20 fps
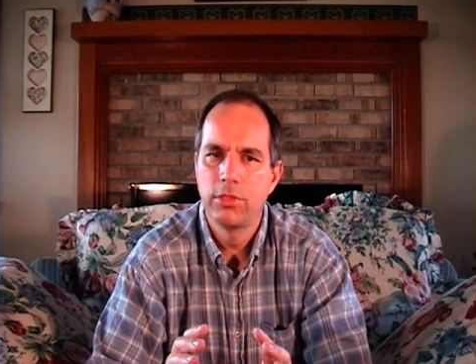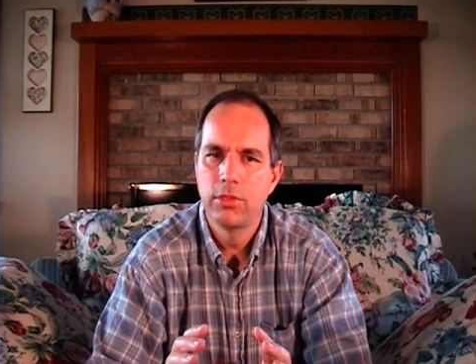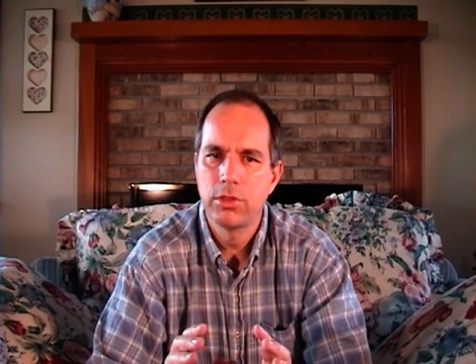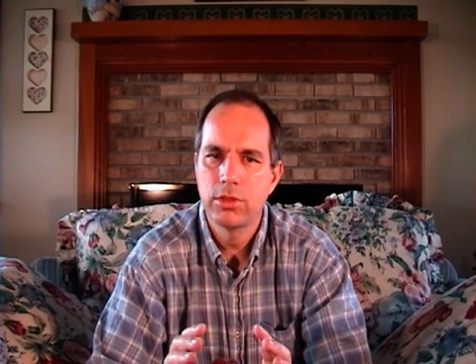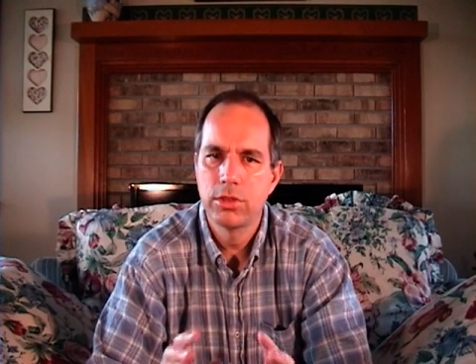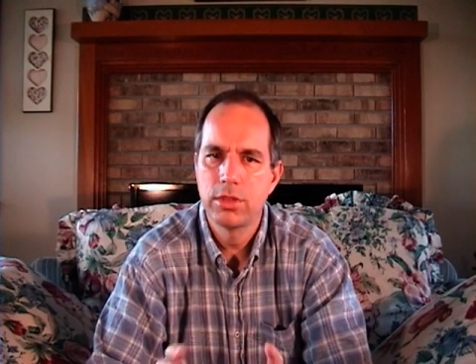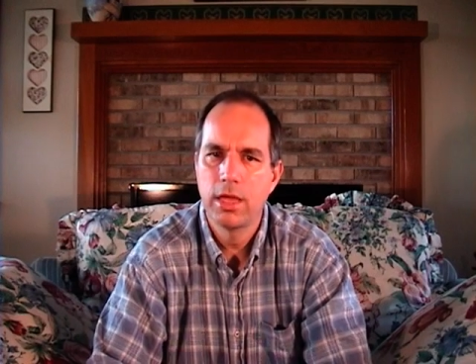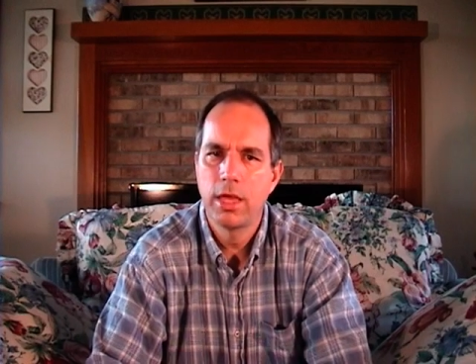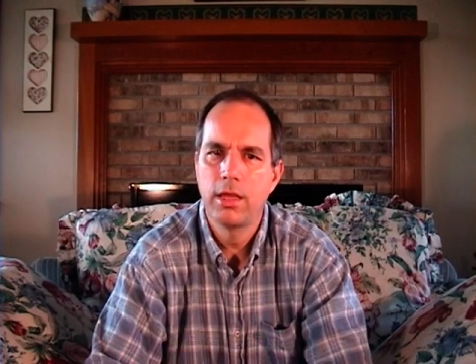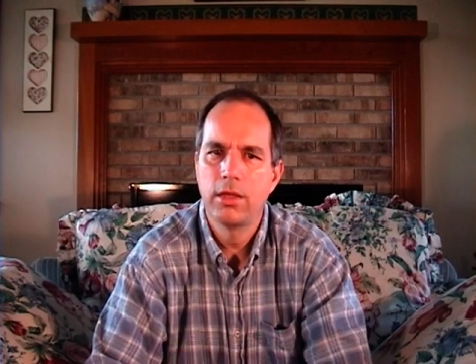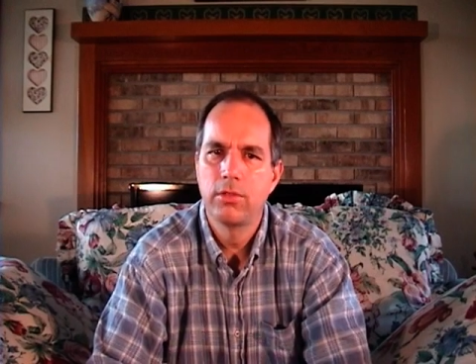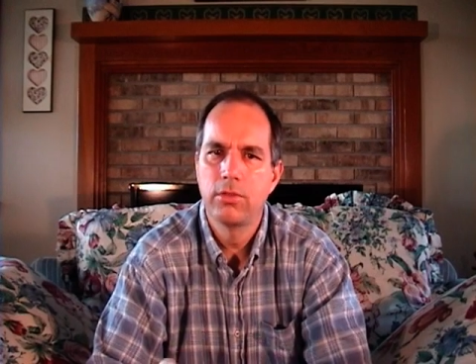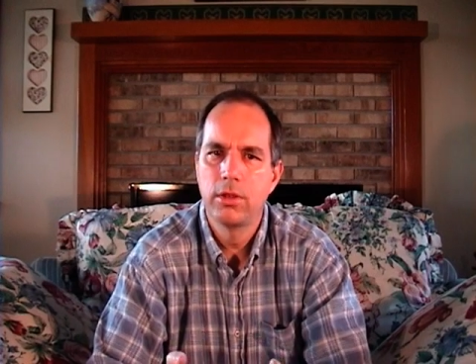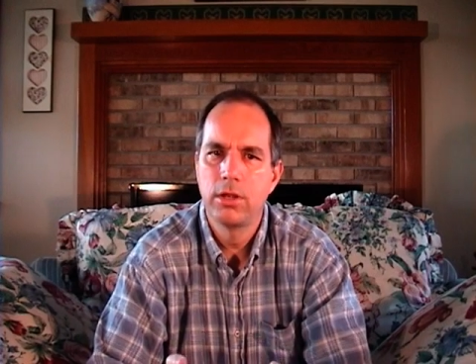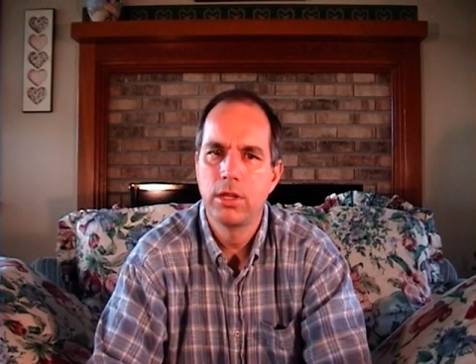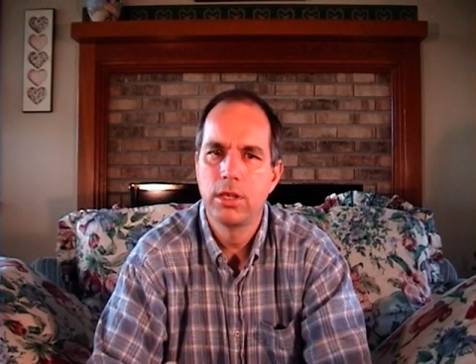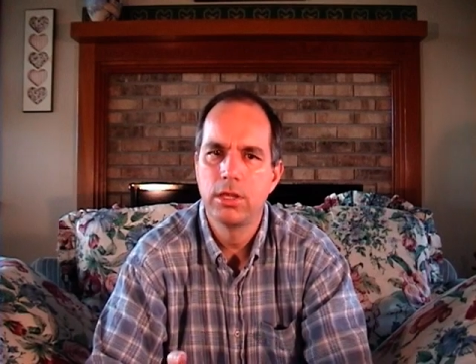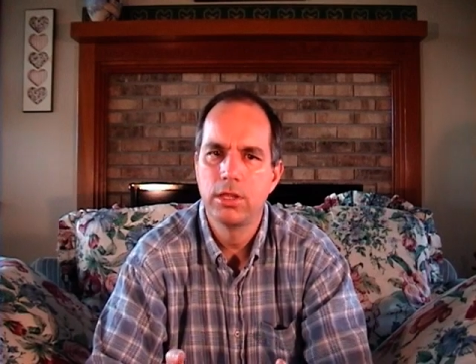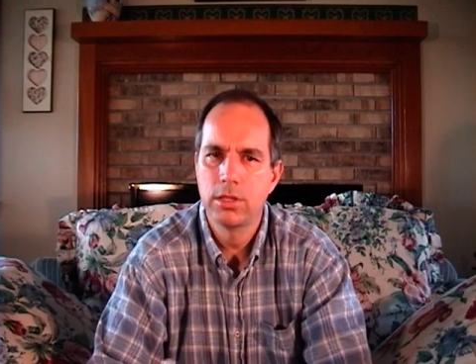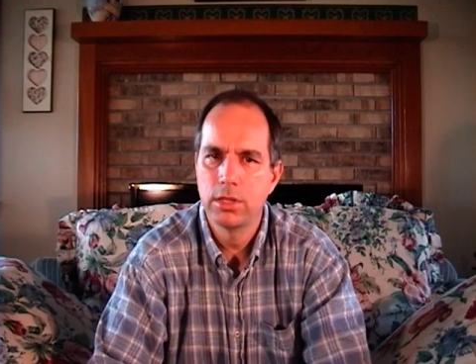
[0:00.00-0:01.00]
the sound that
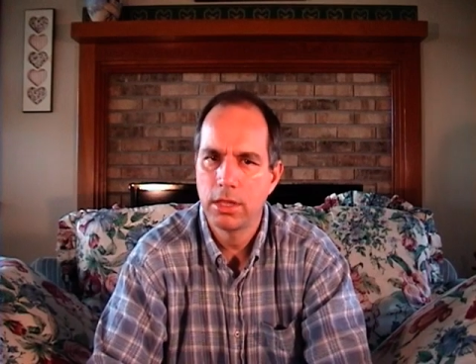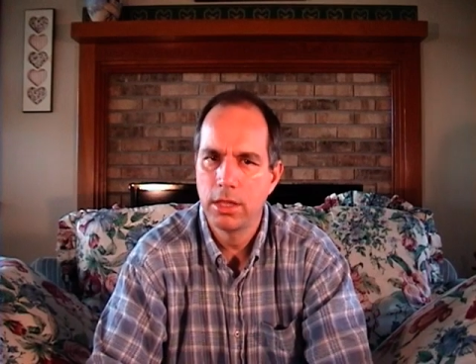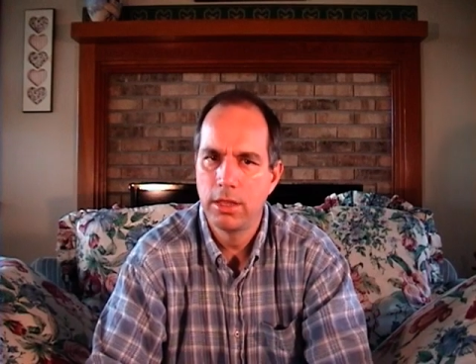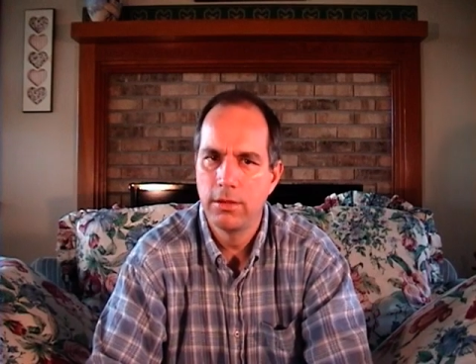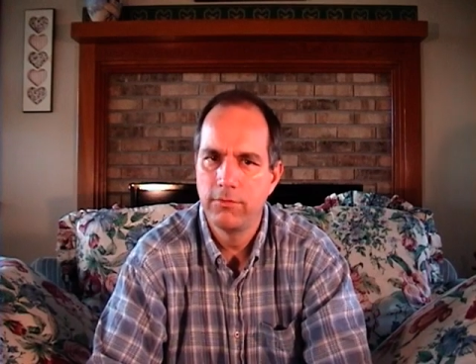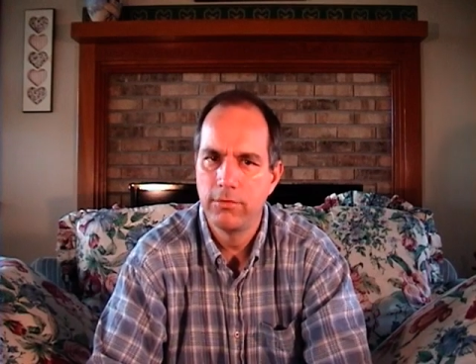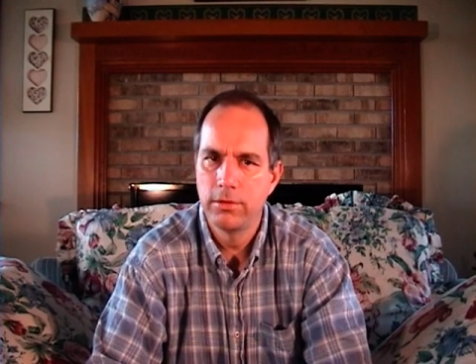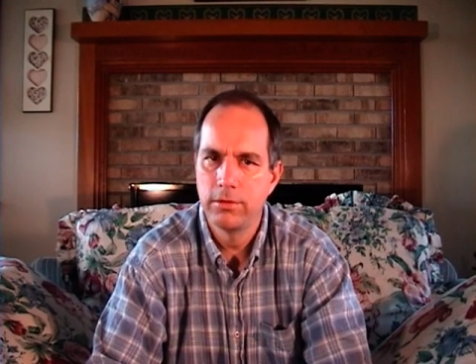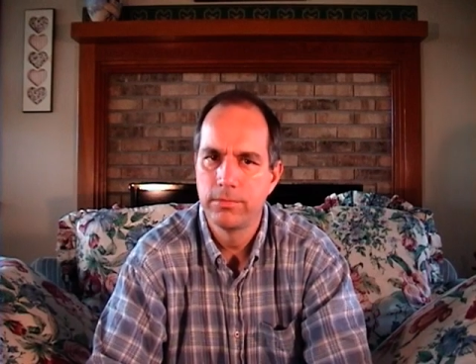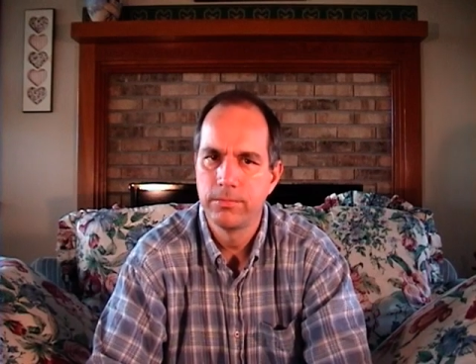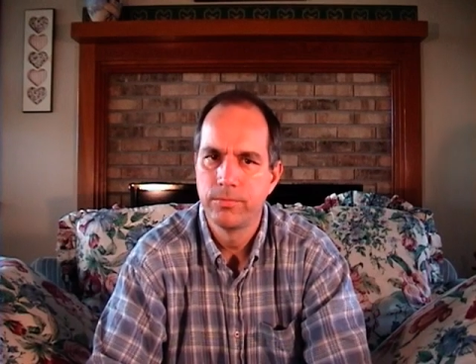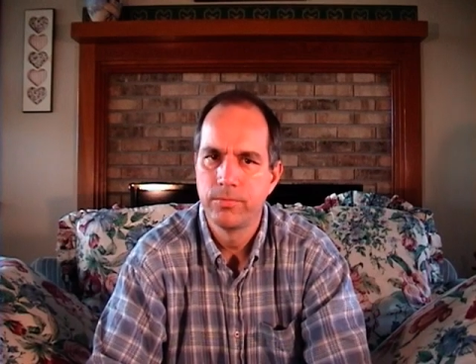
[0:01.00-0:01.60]
it is given.